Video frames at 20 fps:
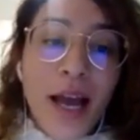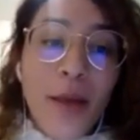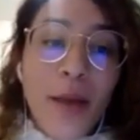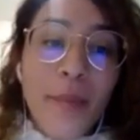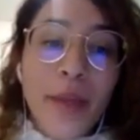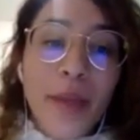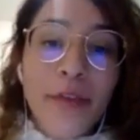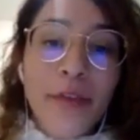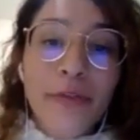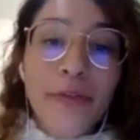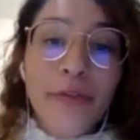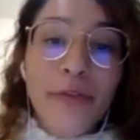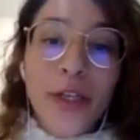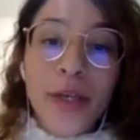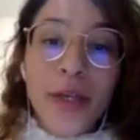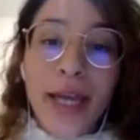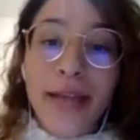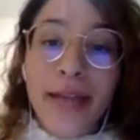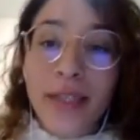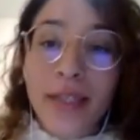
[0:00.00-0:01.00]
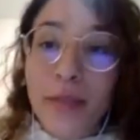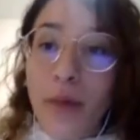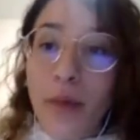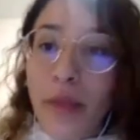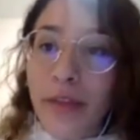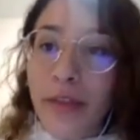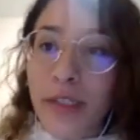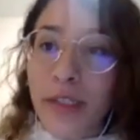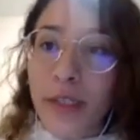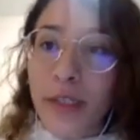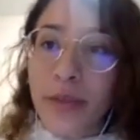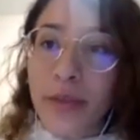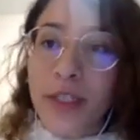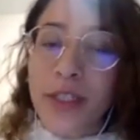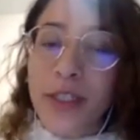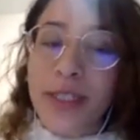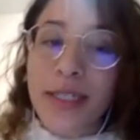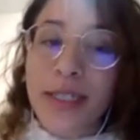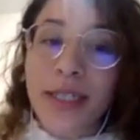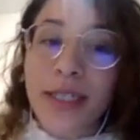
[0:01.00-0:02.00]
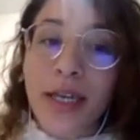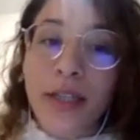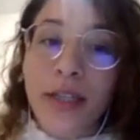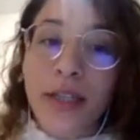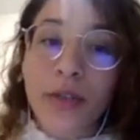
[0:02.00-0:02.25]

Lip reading: If we look at hemorrhagity, which is the